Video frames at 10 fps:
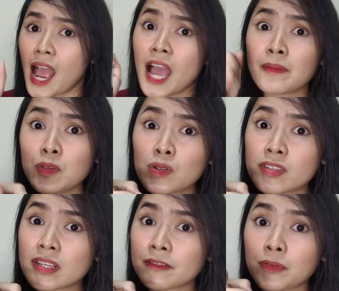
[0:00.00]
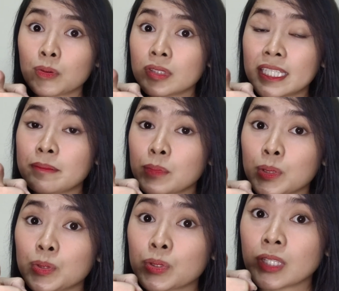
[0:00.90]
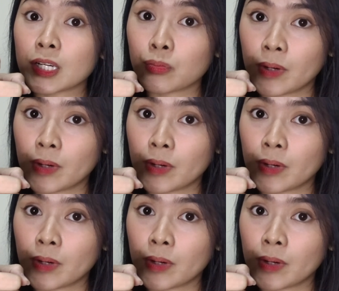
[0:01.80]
I'm using a fully modular